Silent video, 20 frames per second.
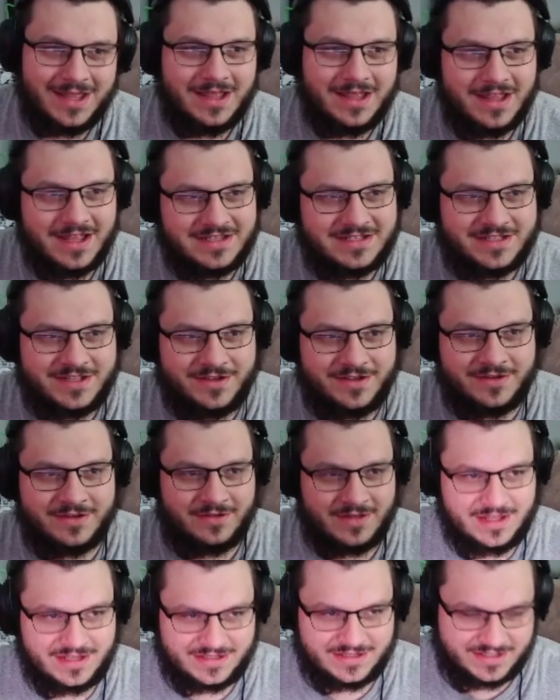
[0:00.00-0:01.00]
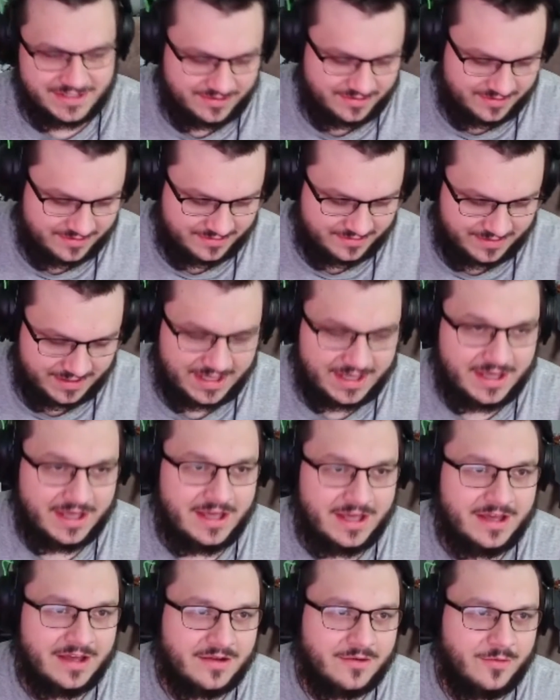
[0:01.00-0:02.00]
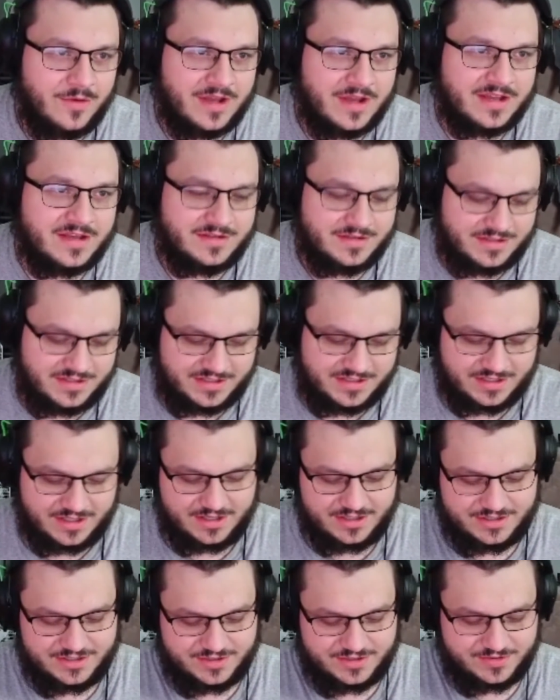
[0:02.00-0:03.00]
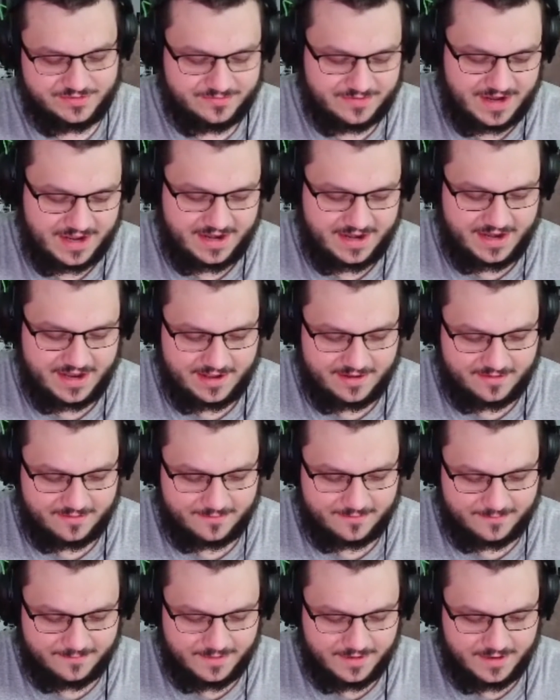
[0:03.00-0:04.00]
Let's do a quick search right now.